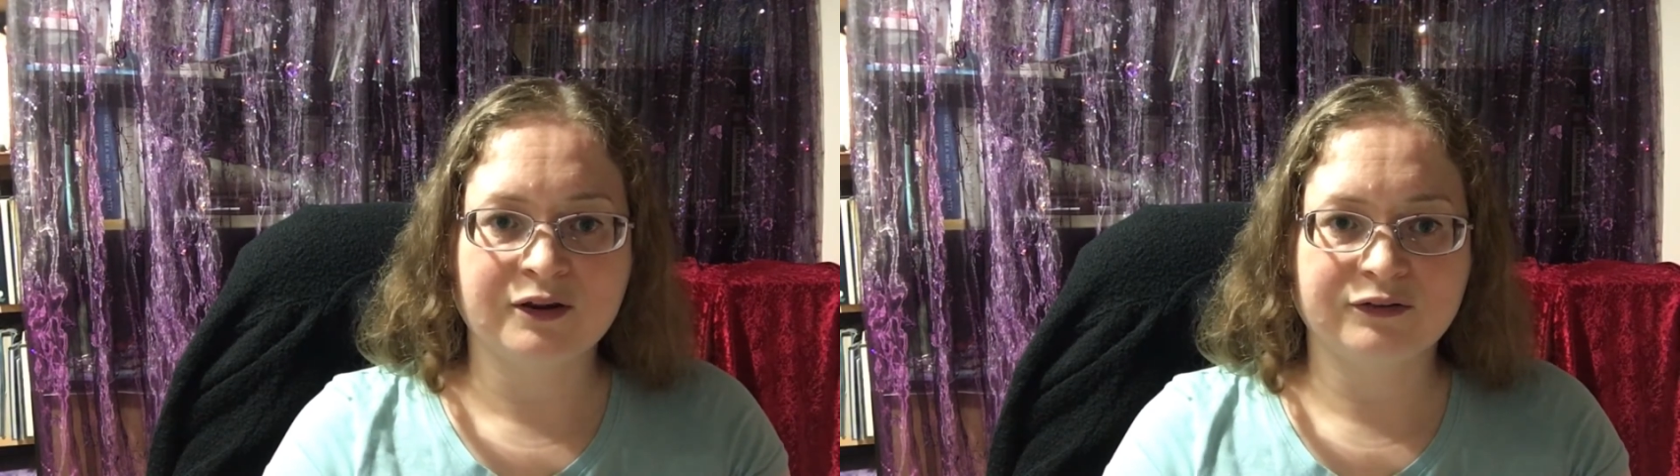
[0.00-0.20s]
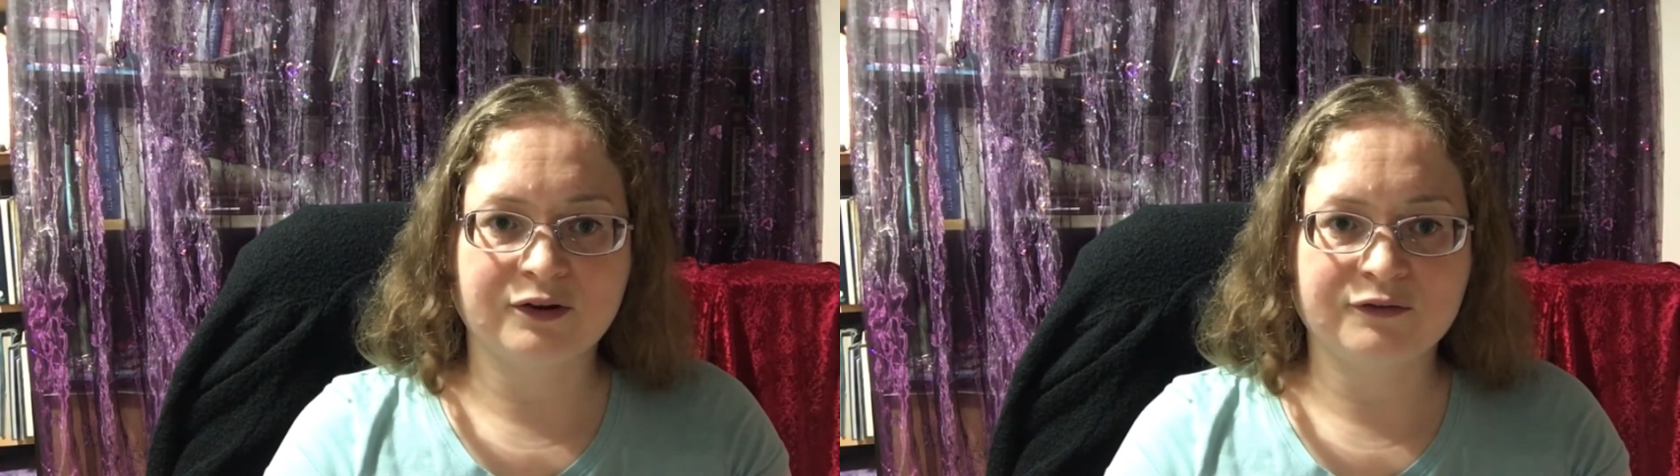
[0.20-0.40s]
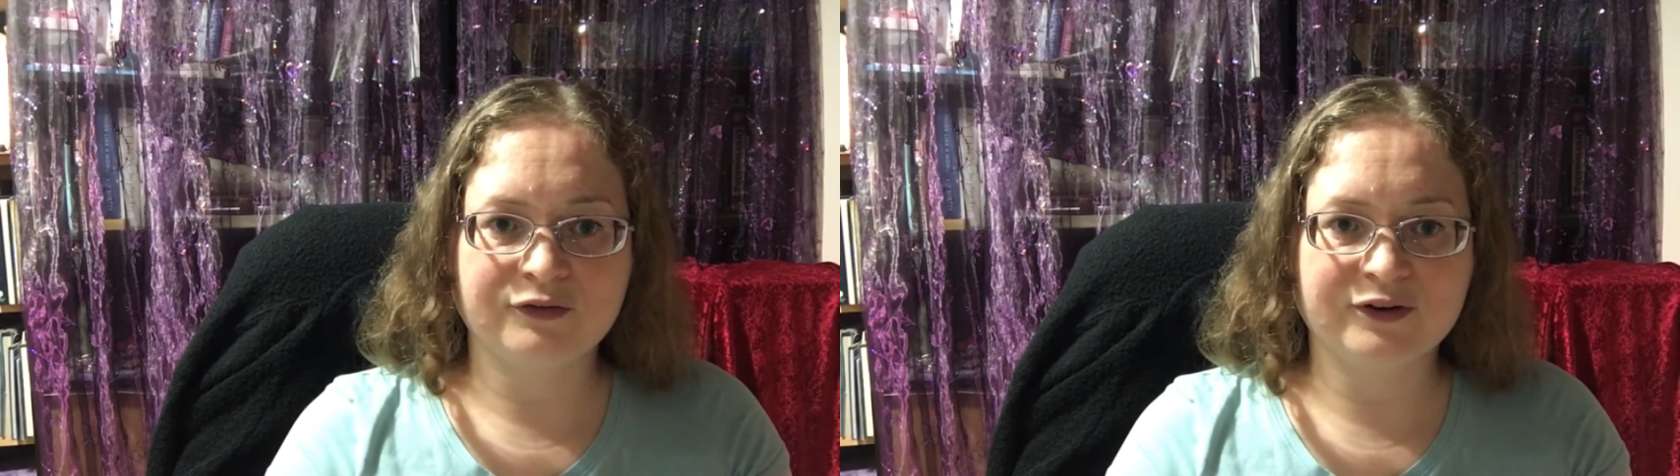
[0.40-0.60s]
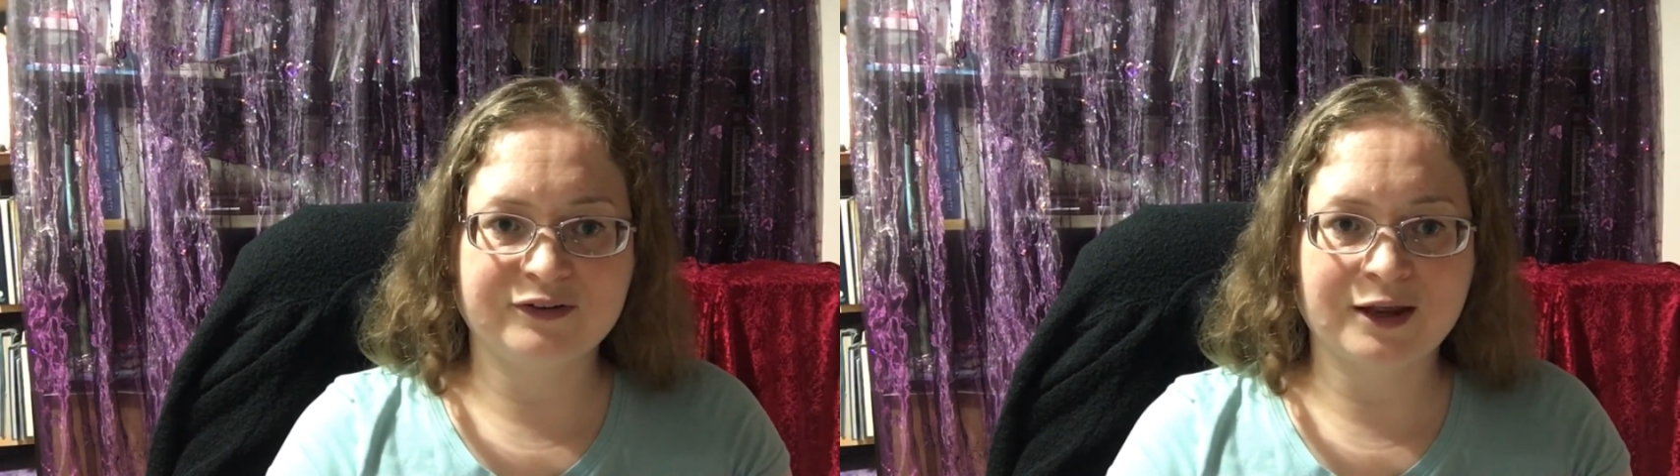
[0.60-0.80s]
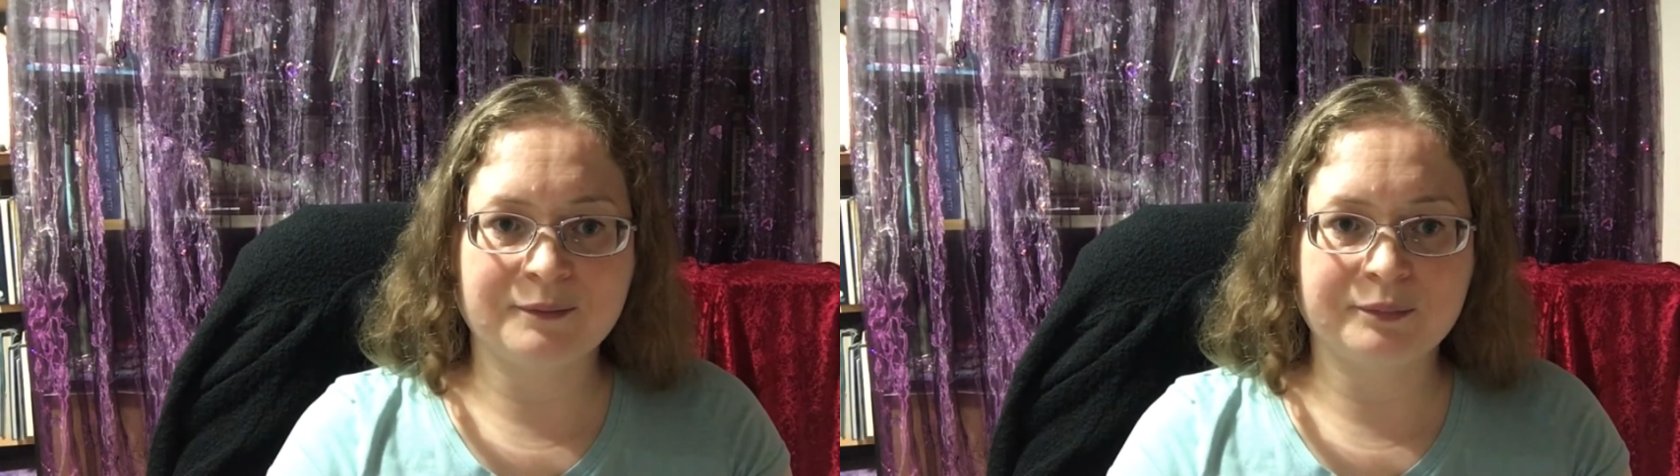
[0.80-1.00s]
So for
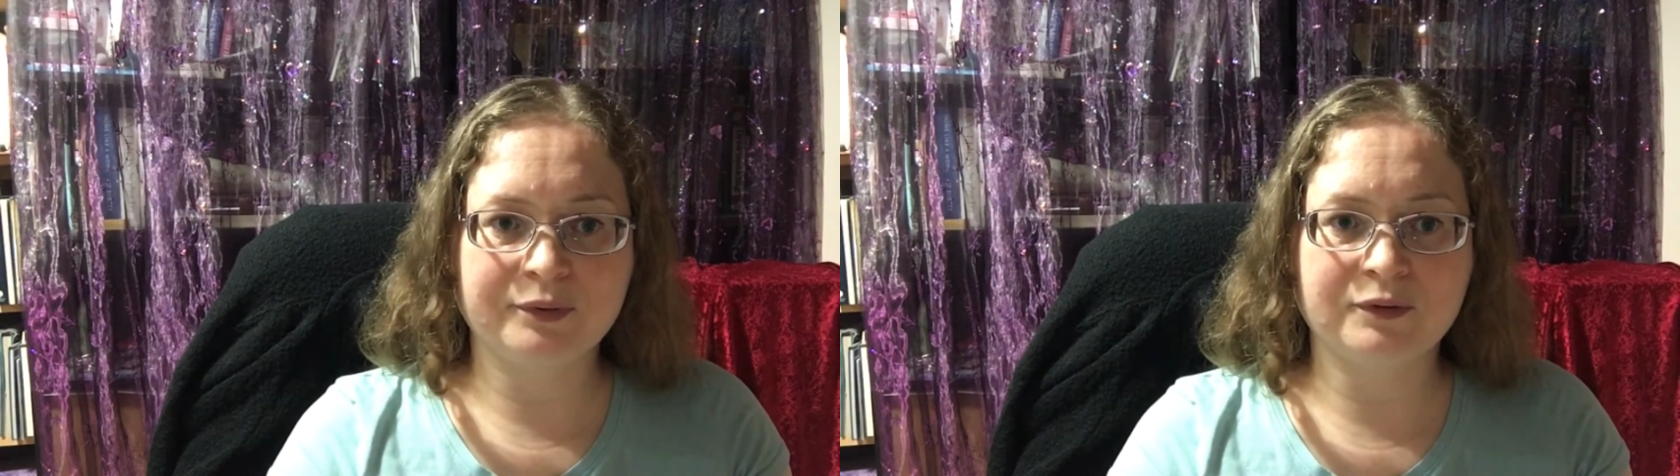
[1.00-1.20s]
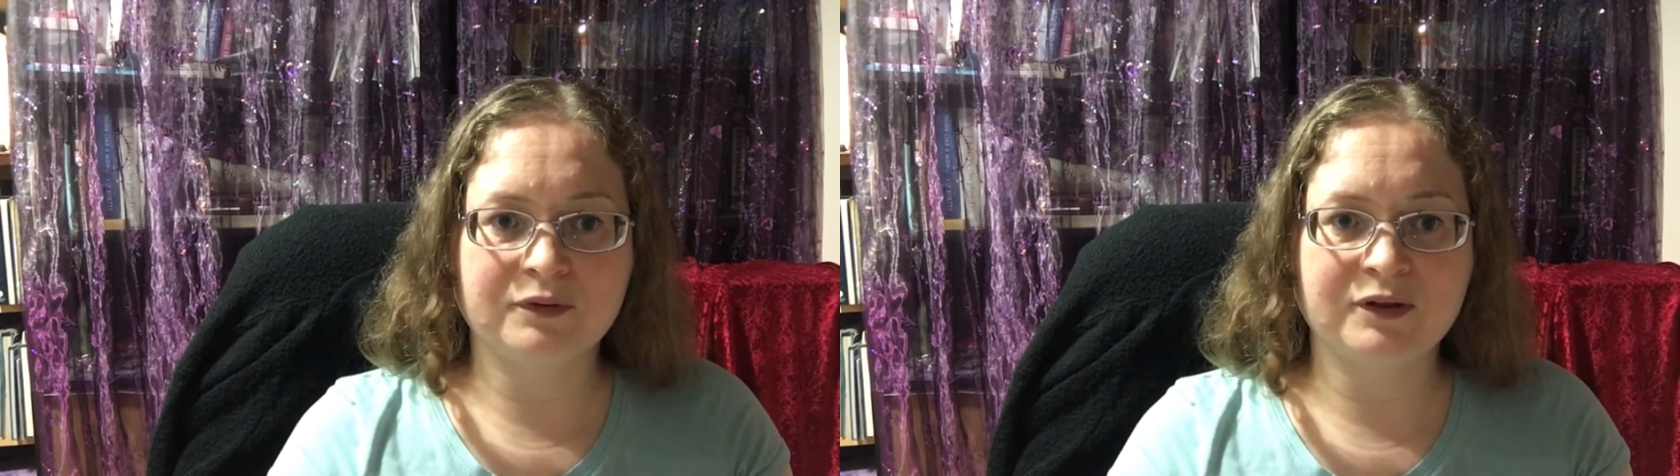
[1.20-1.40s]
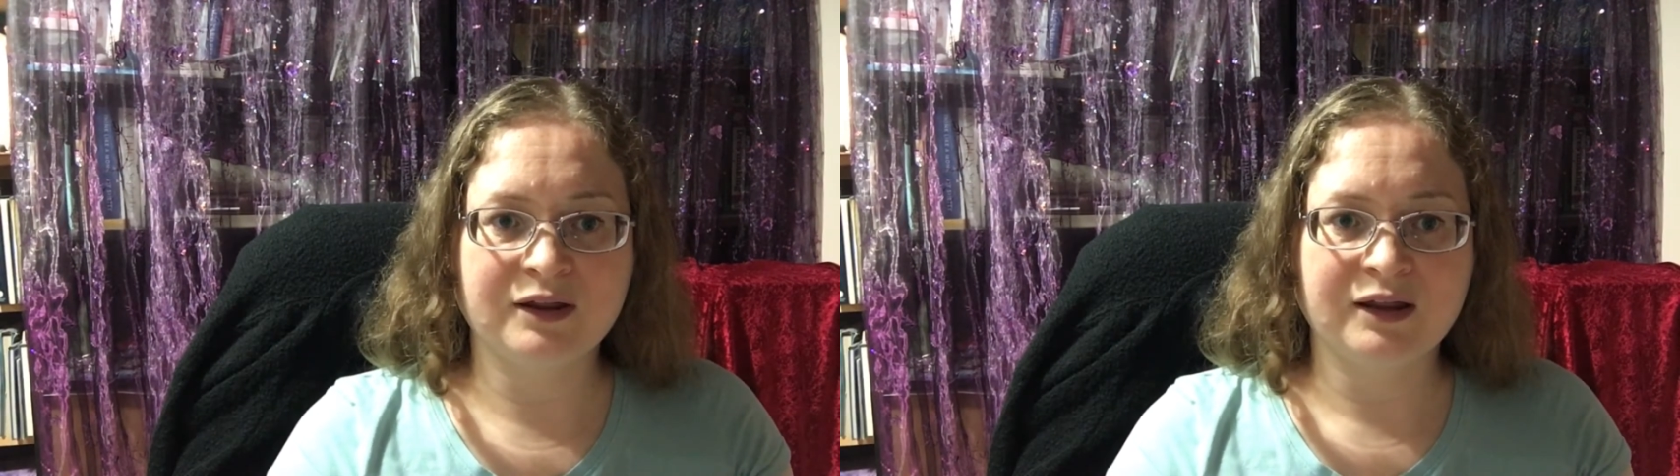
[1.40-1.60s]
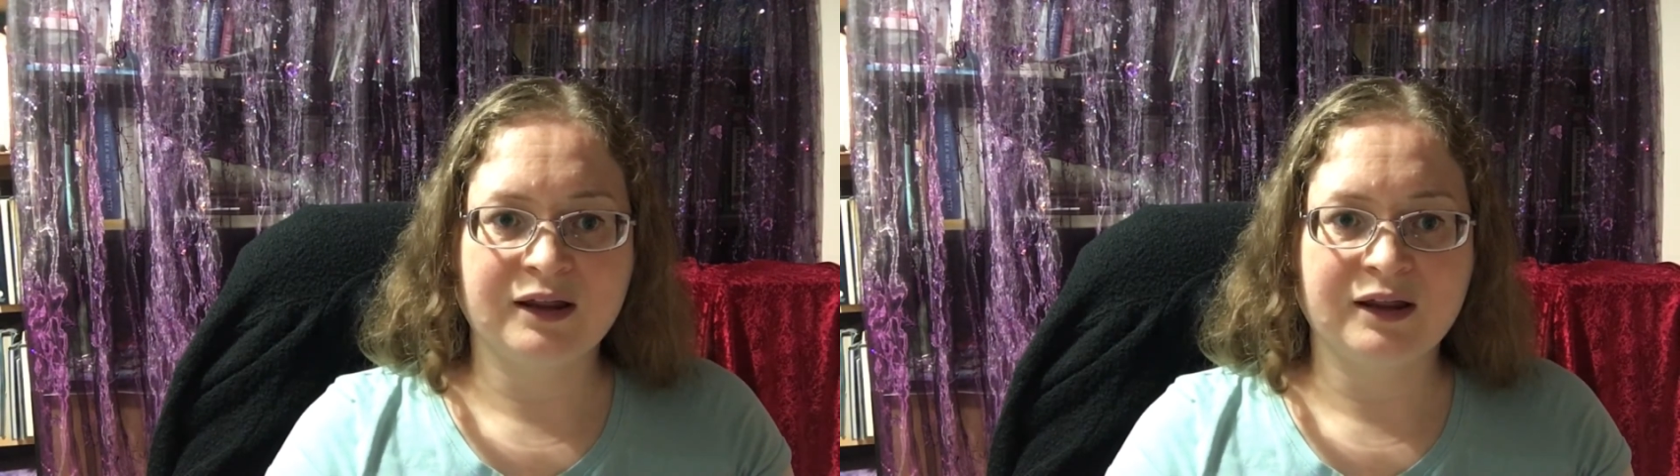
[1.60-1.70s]
example,